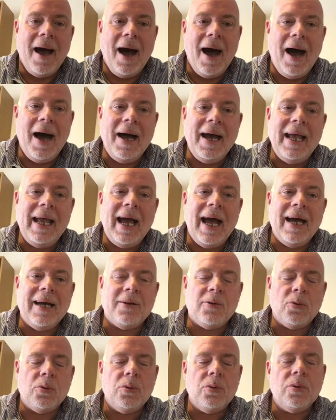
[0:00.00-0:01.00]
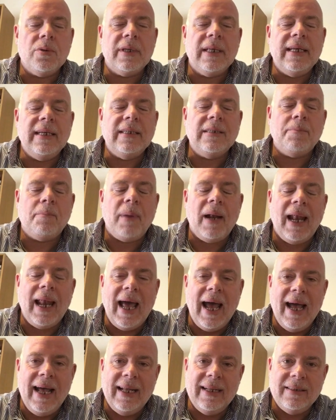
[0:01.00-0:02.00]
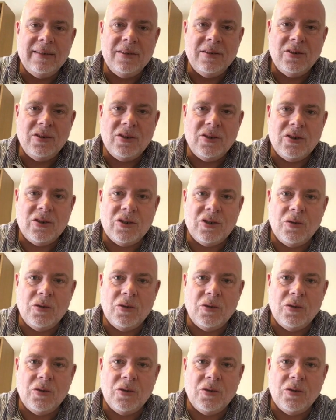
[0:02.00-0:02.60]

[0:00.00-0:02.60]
I had all these plans